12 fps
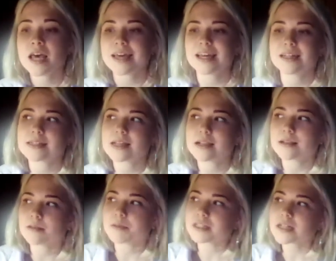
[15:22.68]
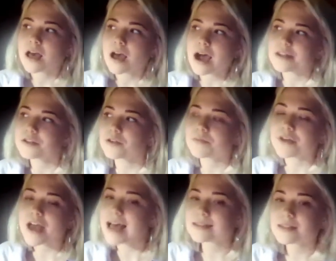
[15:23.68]
it is a little bit
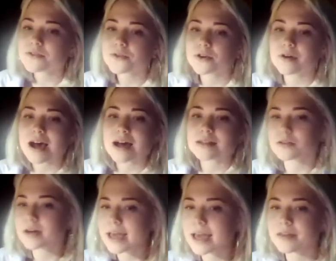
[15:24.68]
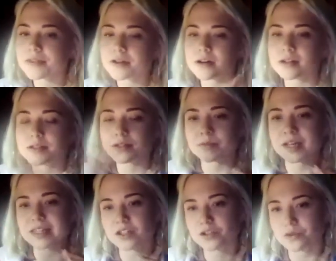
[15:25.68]
incomprehensive for us. Okay, there are some
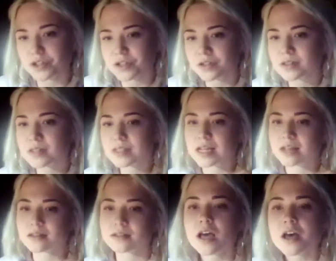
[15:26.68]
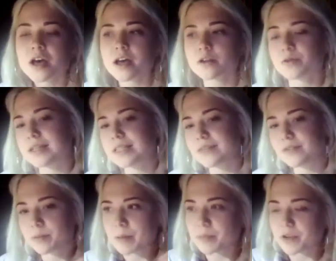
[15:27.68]
institutions and
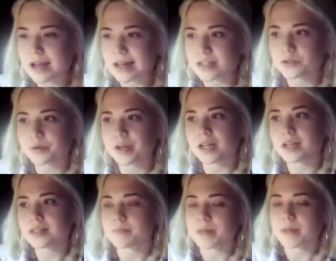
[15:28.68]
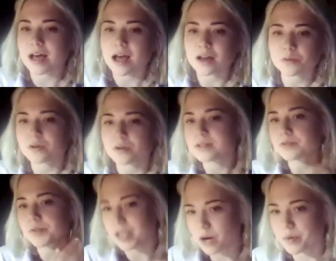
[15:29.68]
27 member countries, but what's
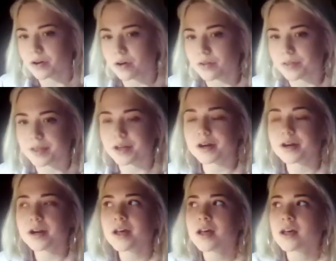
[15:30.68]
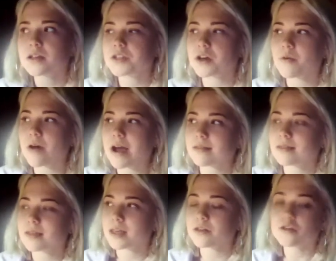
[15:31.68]
really going on there? So I
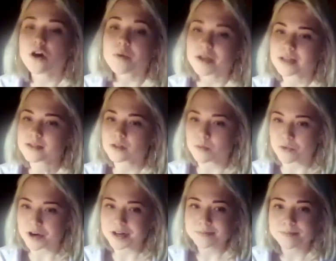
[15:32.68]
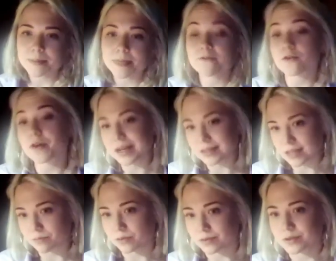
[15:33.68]
think going somewhere, for
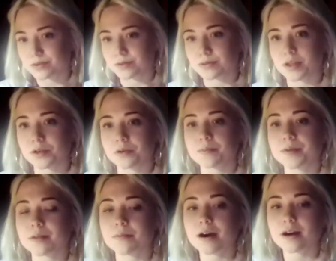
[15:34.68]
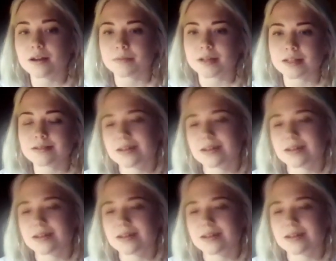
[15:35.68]
example, to the European Parliament,